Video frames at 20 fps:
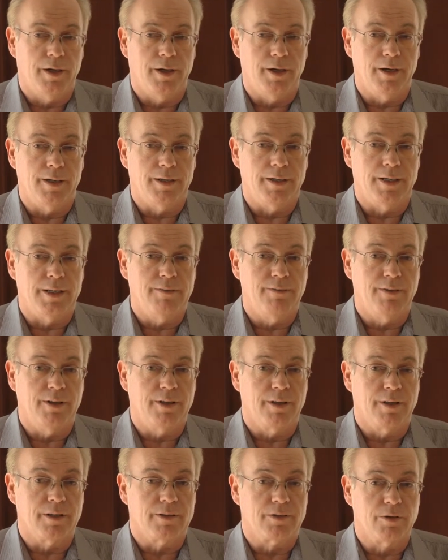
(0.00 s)

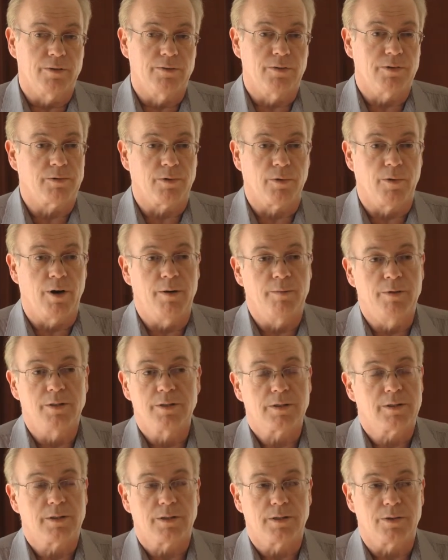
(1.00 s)
Leaving the service
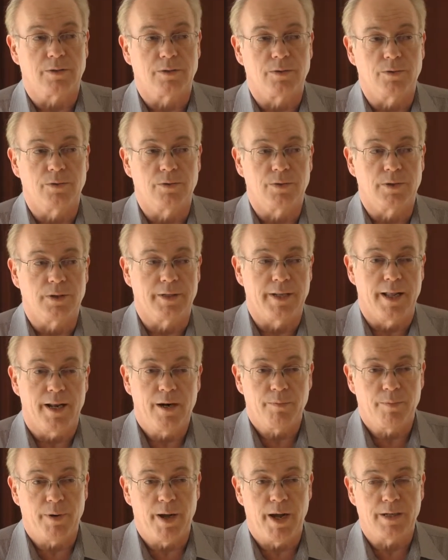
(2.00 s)
requirements to the
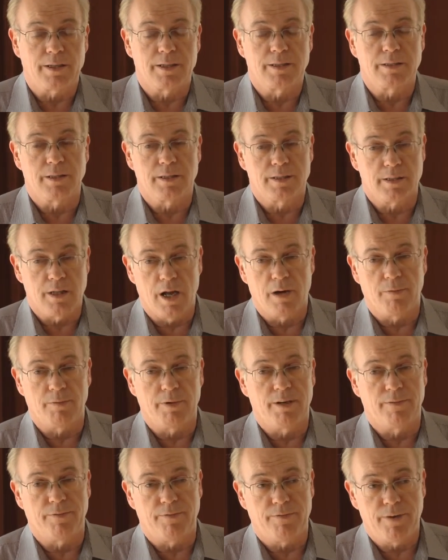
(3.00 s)
dental practice is not
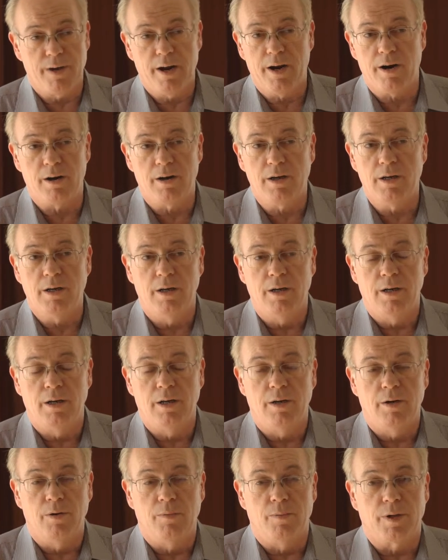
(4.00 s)
really fair,
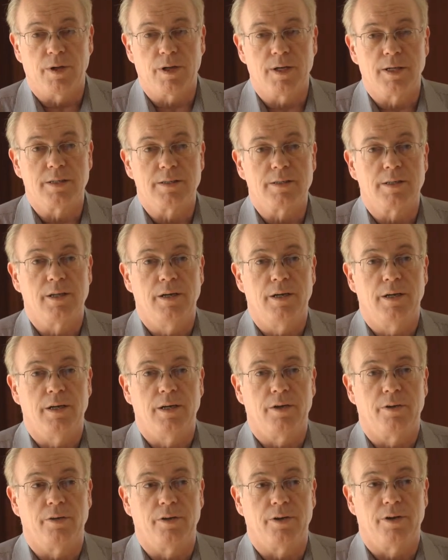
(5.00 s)
because
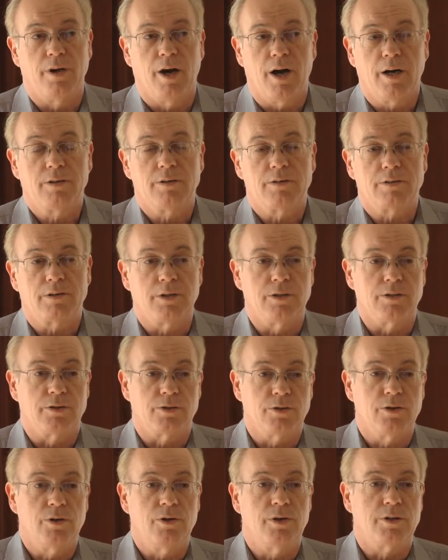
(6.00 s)
the doctor's
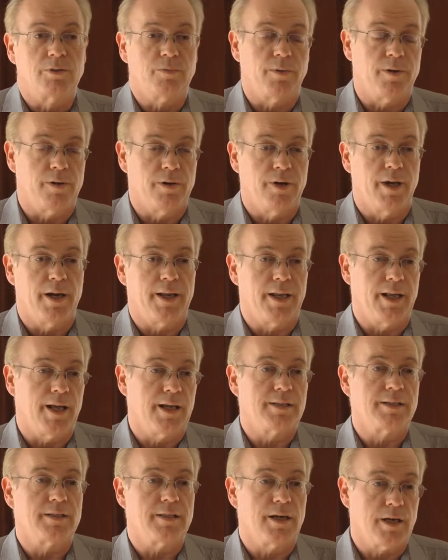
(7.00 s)
concern is whether or not he
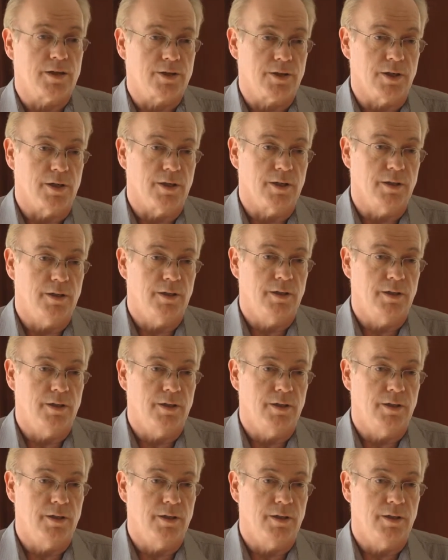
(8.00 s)
has suction.